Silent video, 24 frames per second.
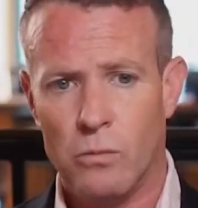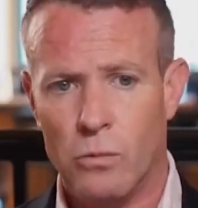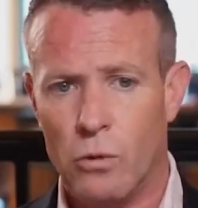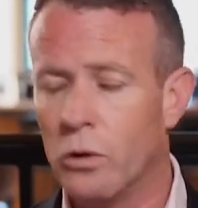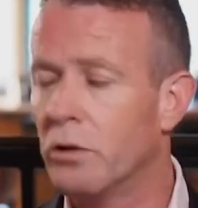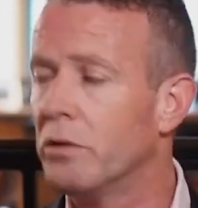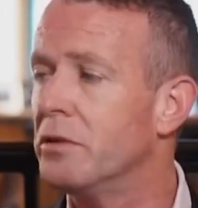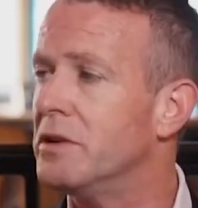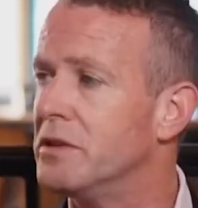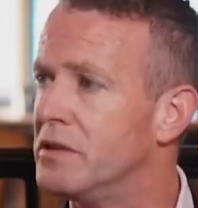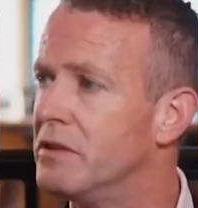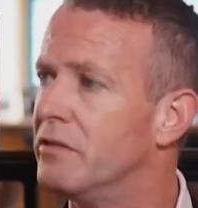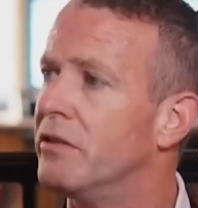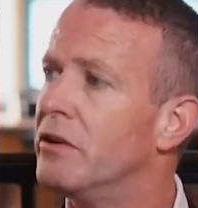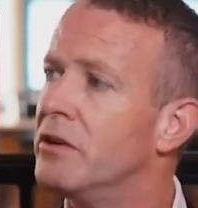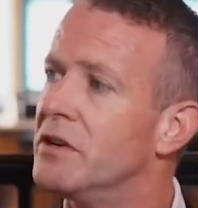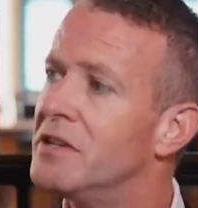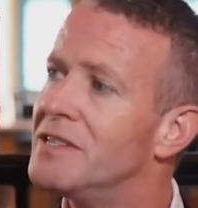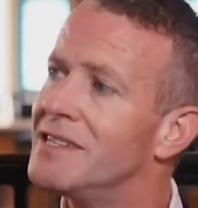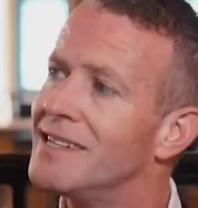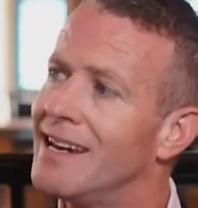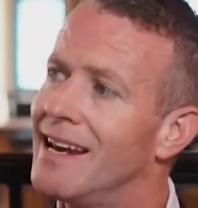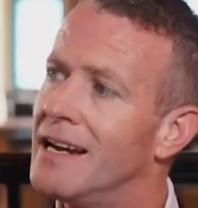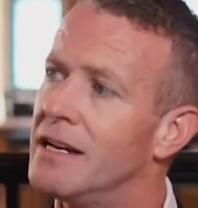water is a
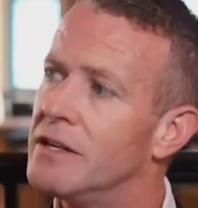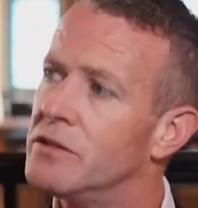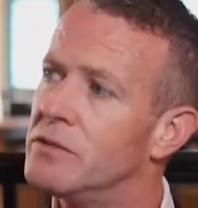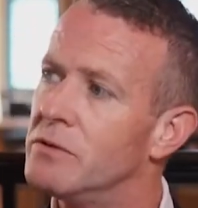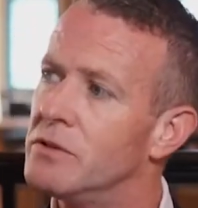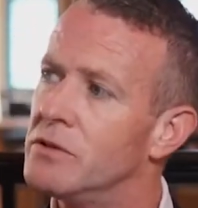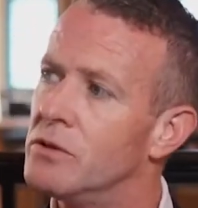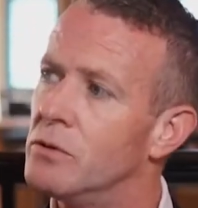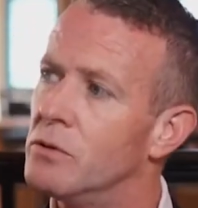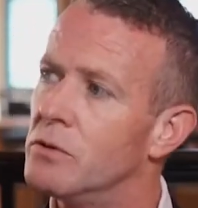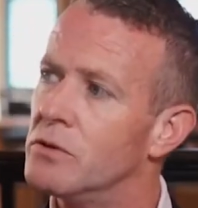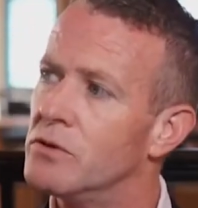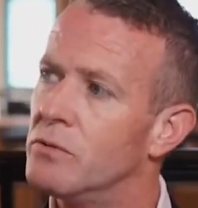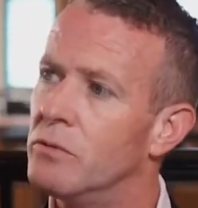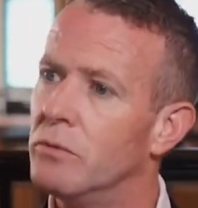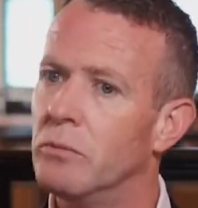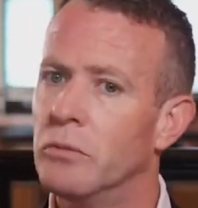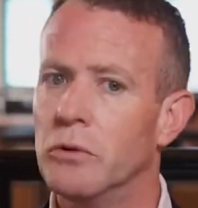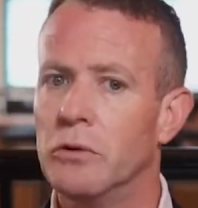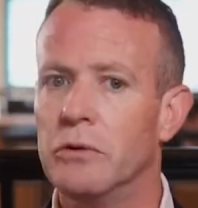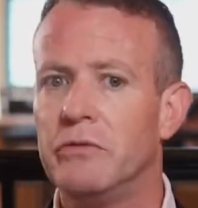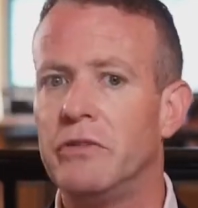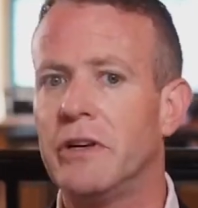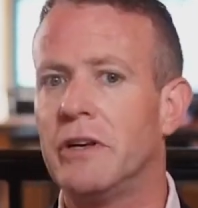very scarce resource.
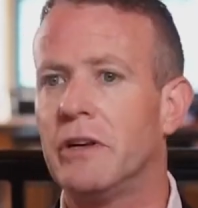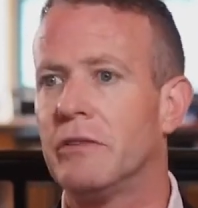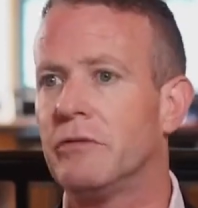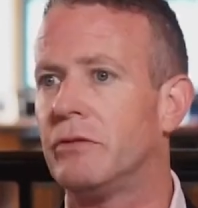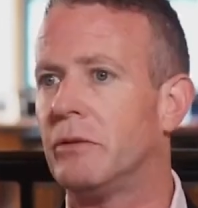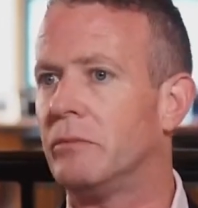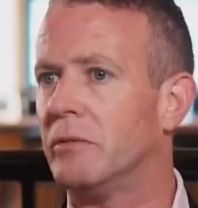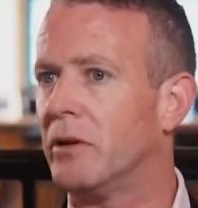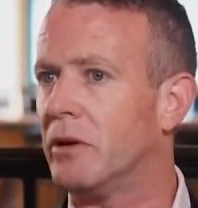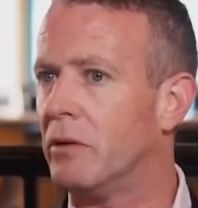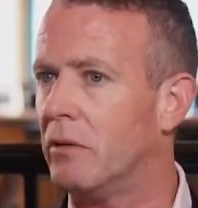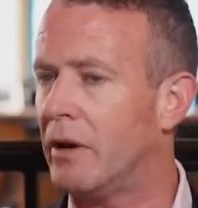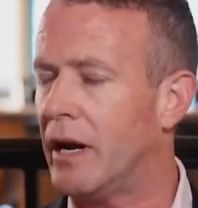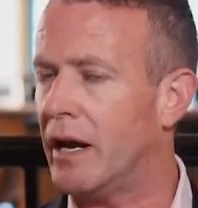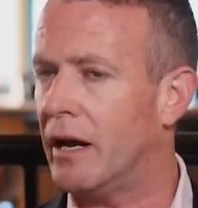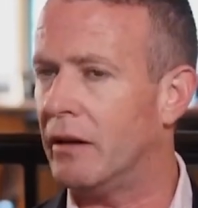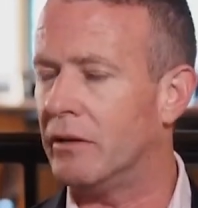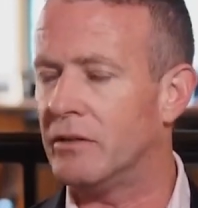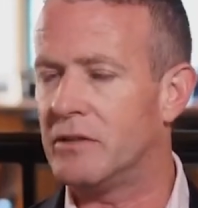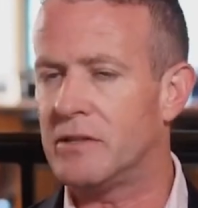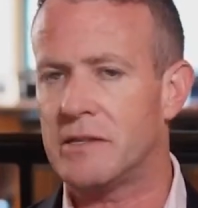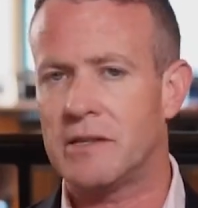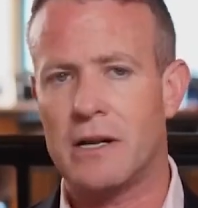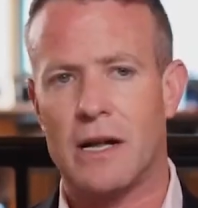Removing it from the
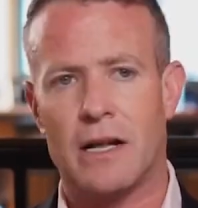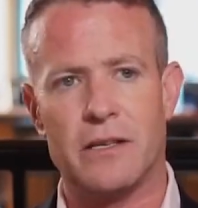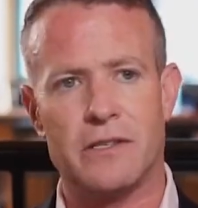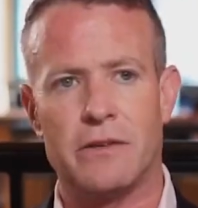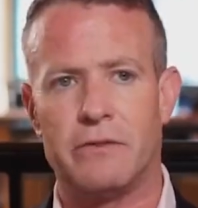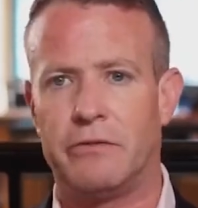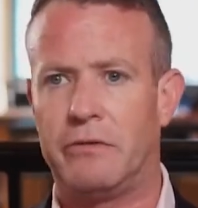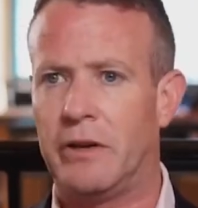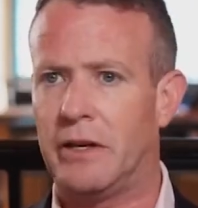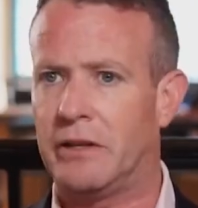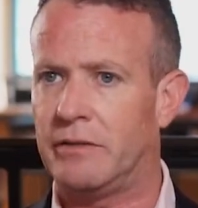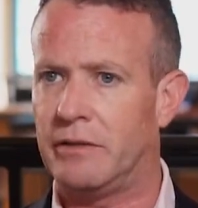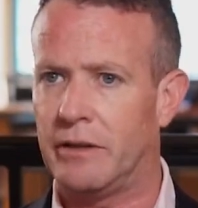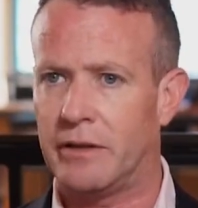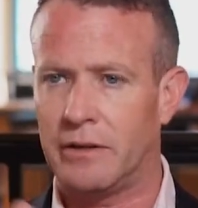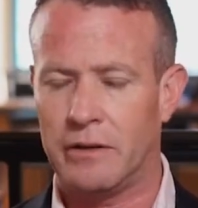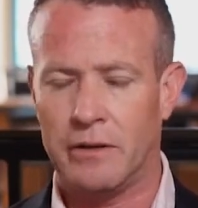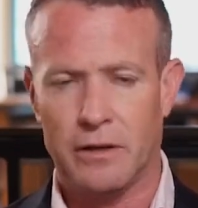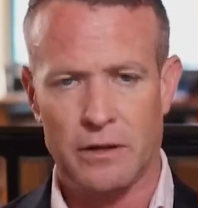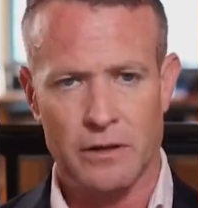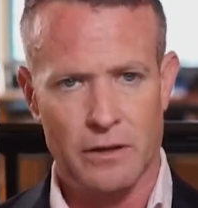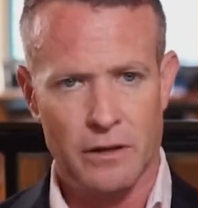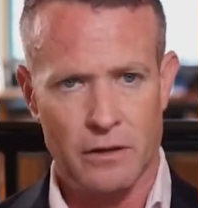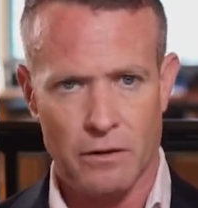ground starts
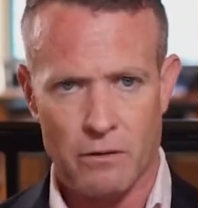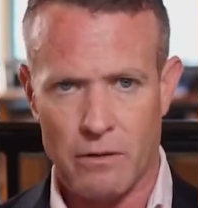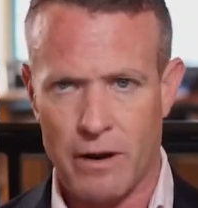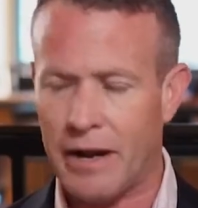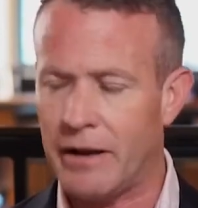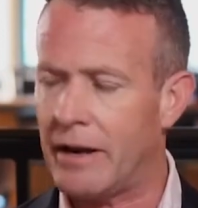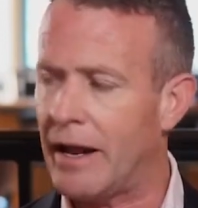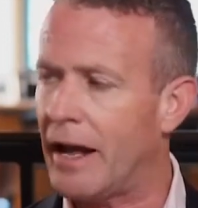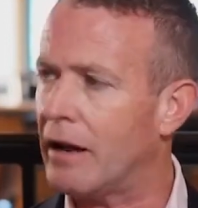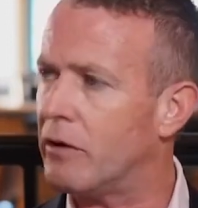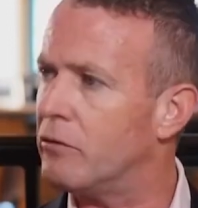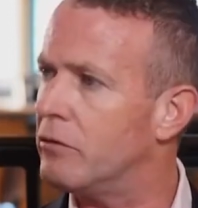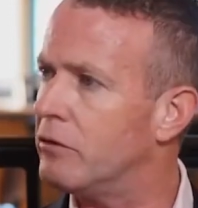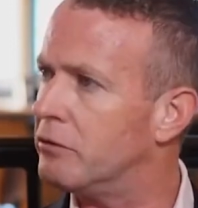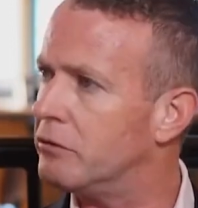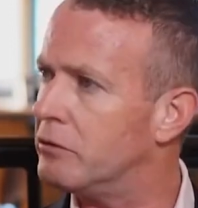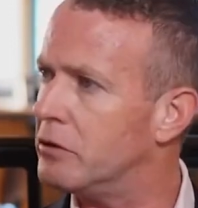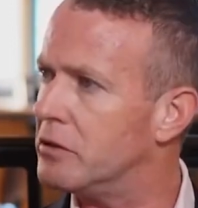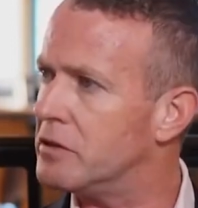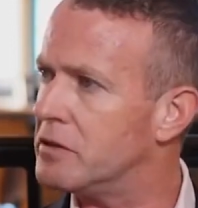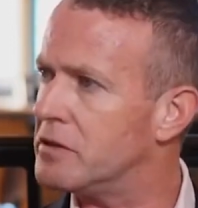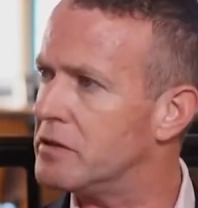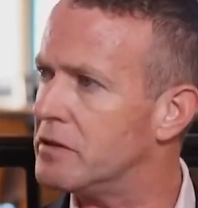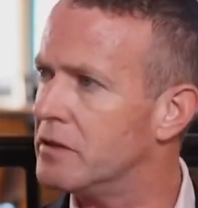affecting ground
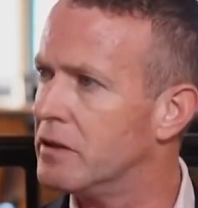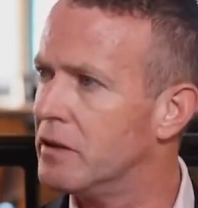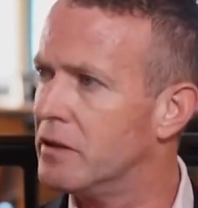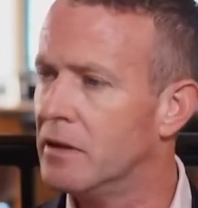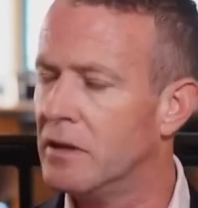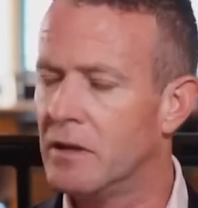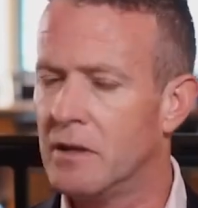aquifers.